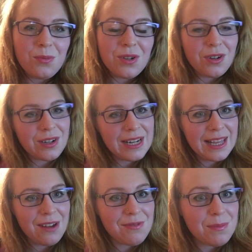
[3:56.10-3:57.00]
you're not going
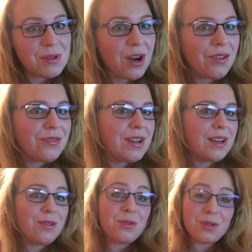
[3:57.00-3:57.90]
to get ripped off,
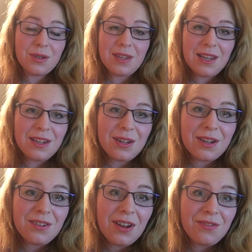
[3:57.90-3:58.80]
and also that you
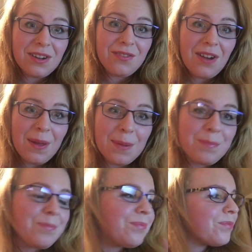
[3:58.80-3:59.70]
can definitely find them.